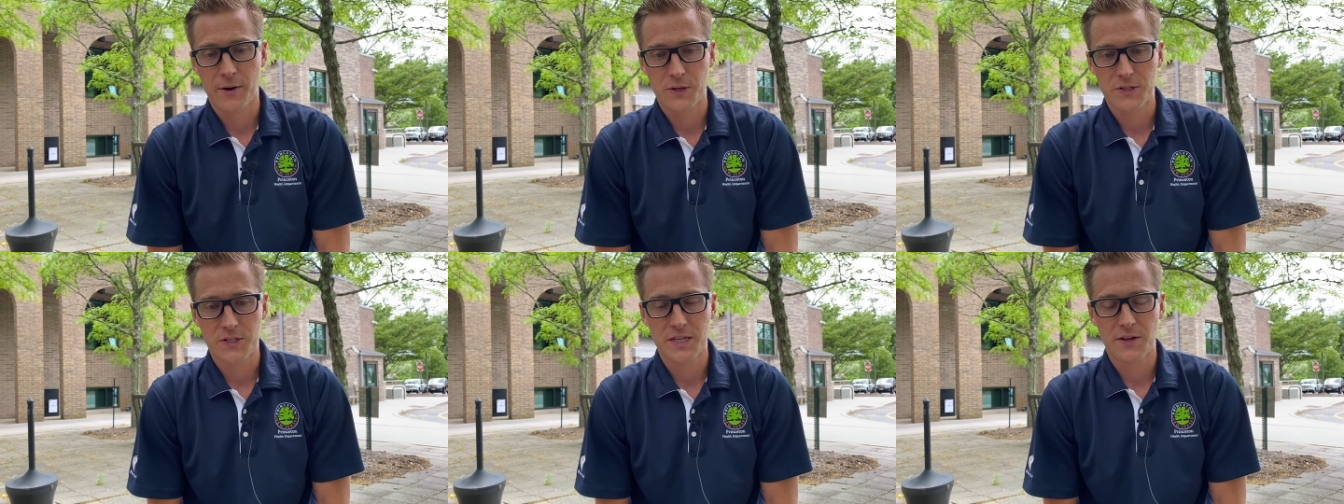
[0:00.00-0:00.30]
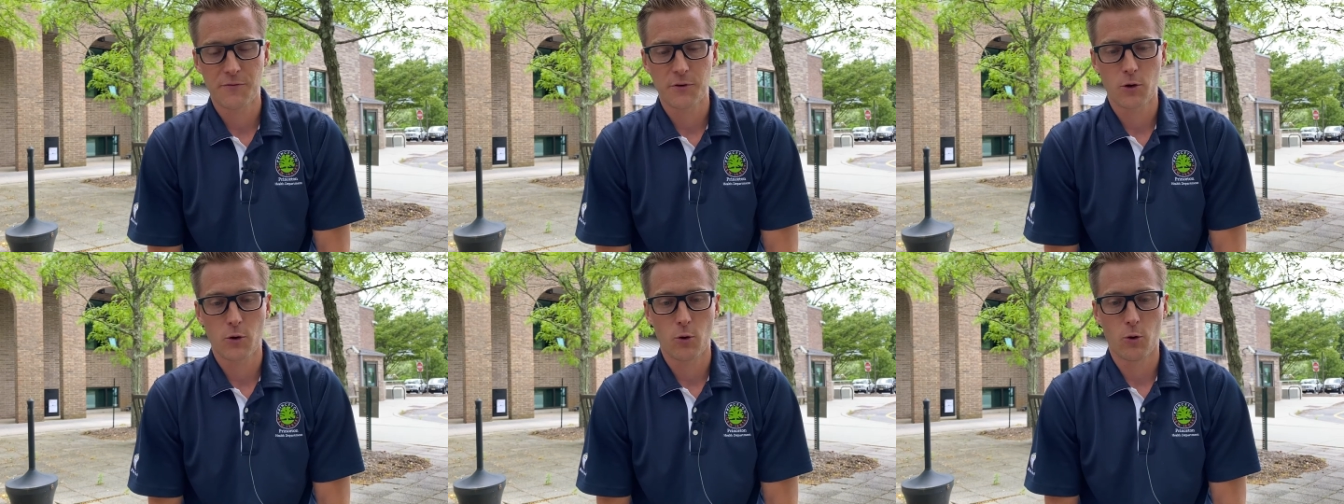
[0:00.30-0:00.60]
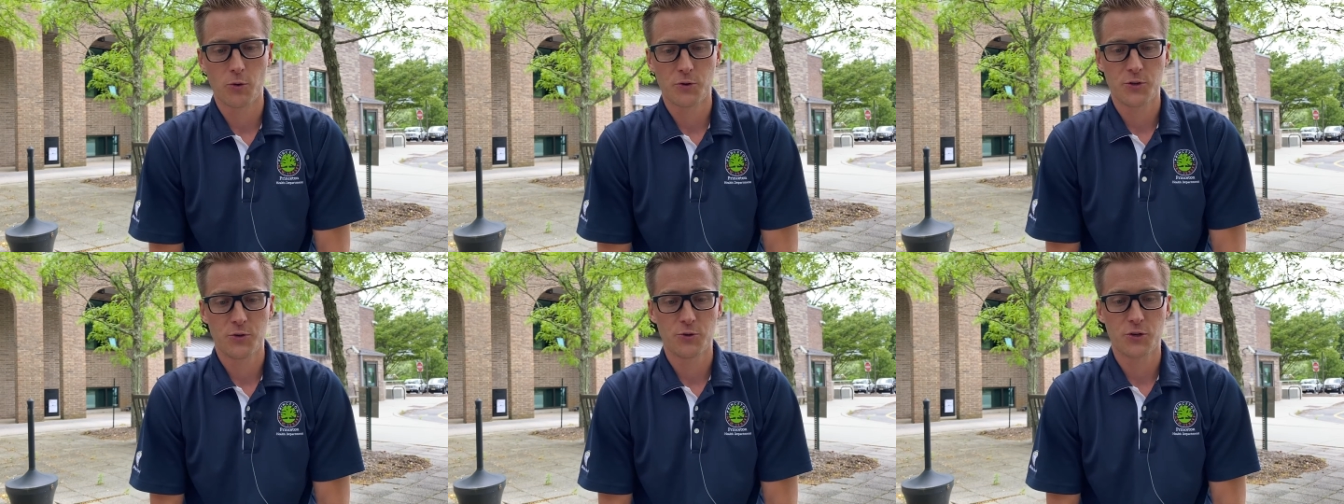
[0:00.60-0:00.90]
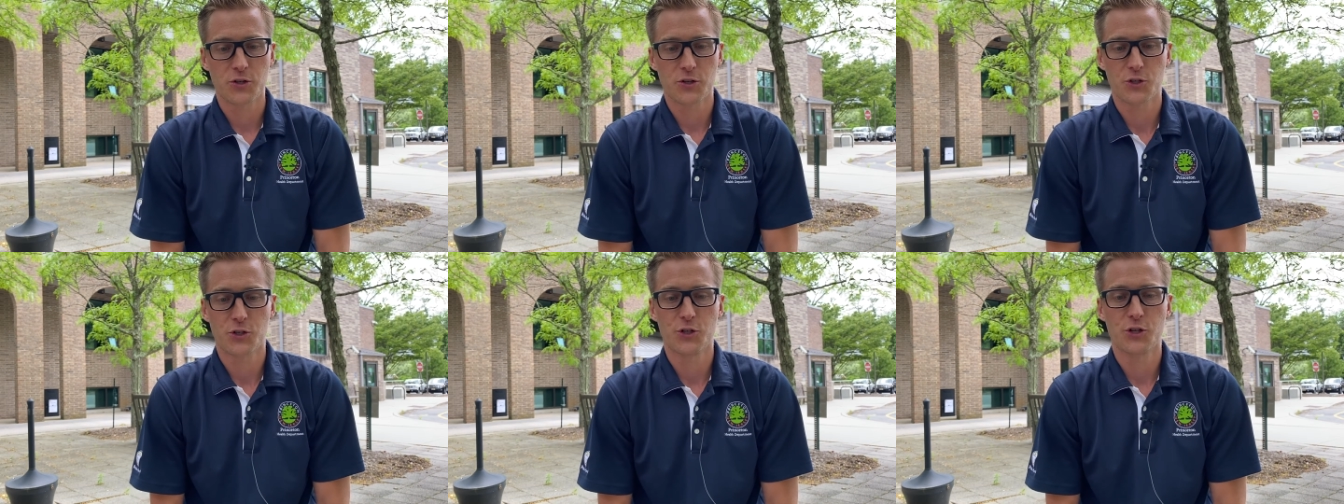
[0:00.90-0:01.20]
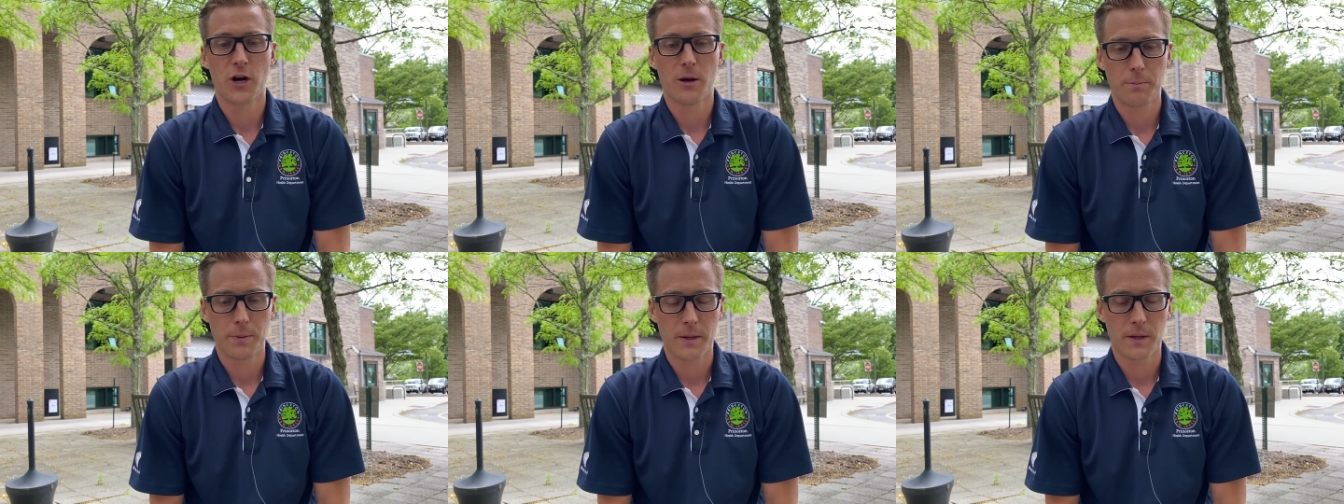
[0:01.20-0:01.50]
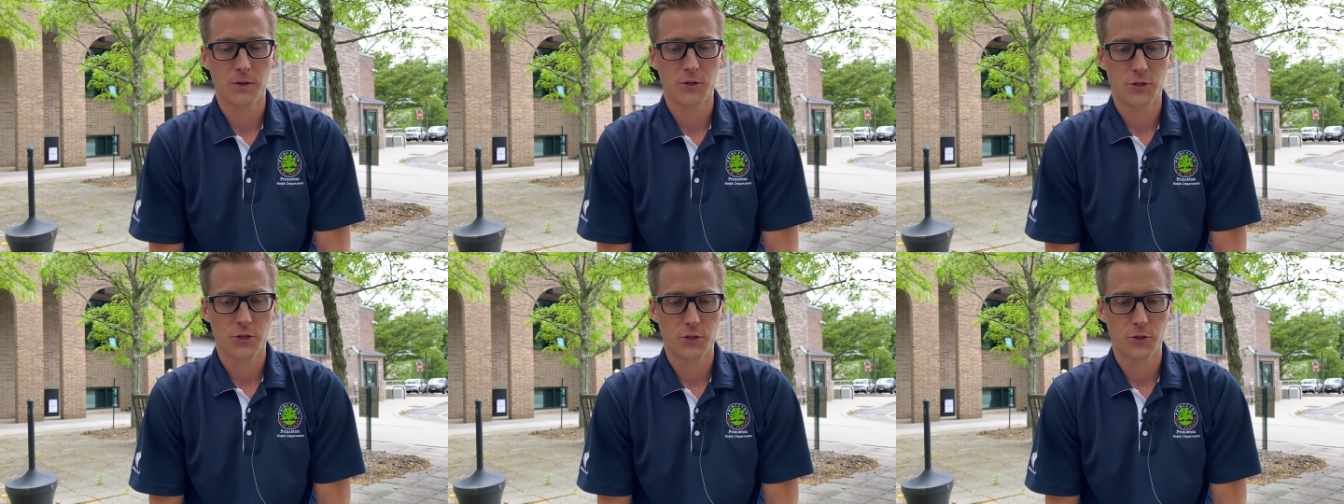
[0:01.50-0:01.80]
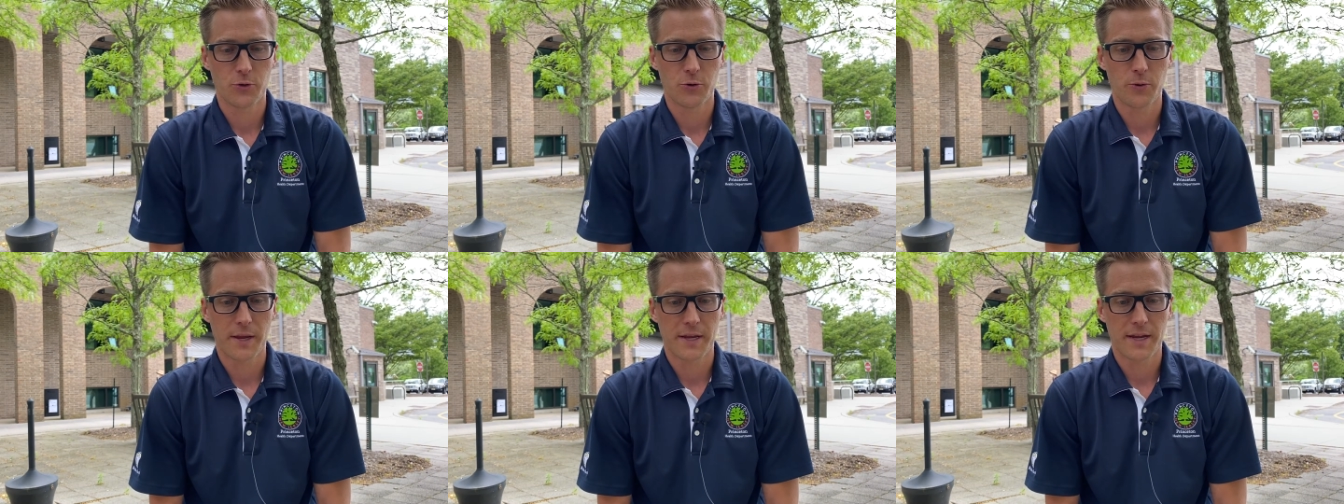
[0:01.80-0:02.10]
it's difficult to just jump
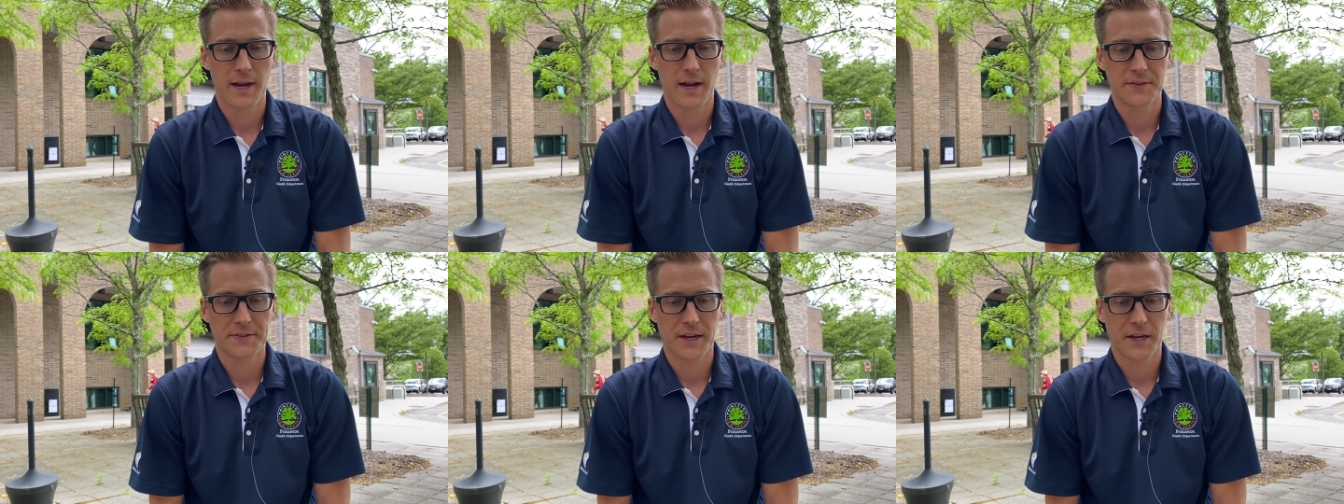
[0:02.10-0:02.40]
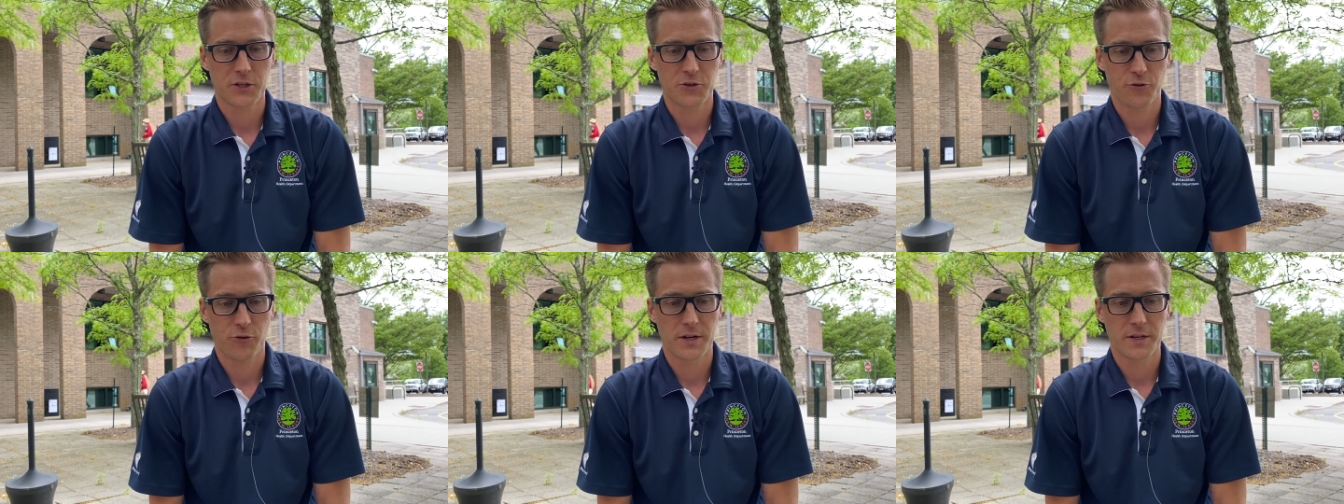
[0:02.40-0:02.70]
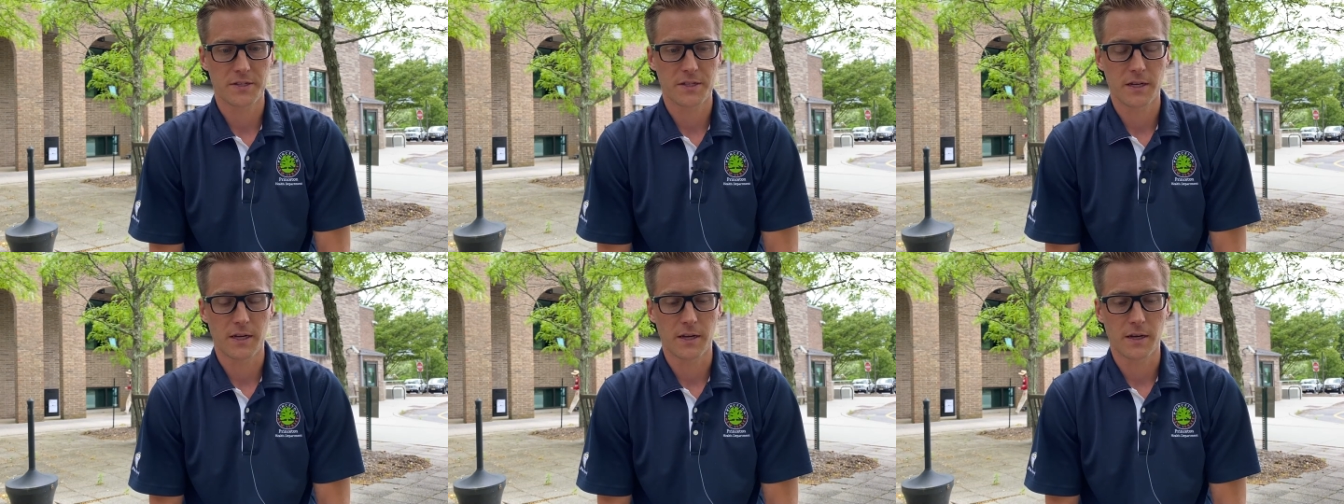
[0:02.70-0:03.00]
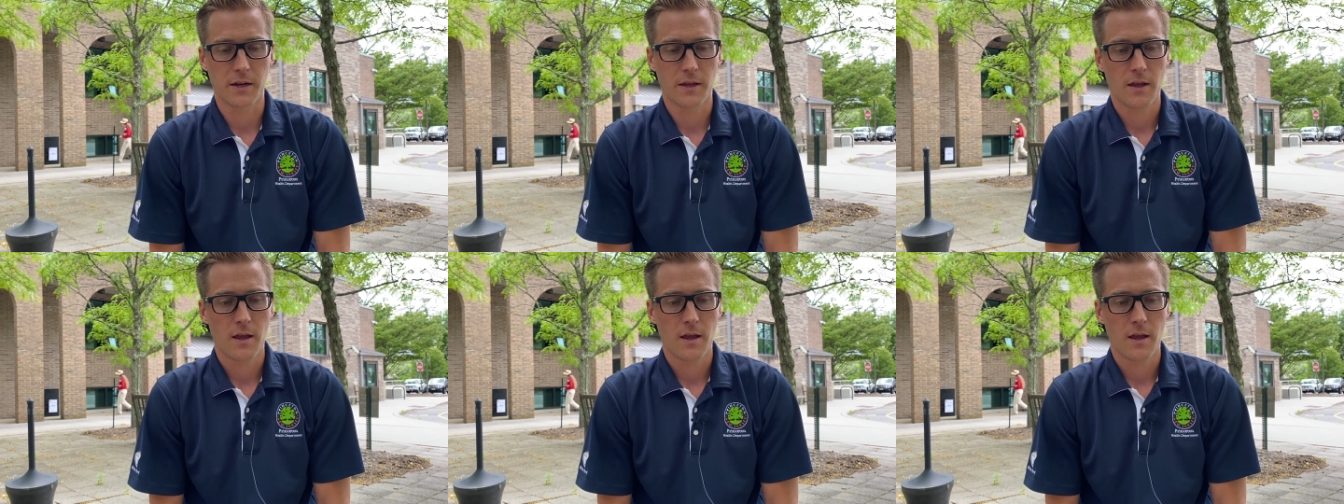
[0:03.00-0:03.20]
into a contact tracing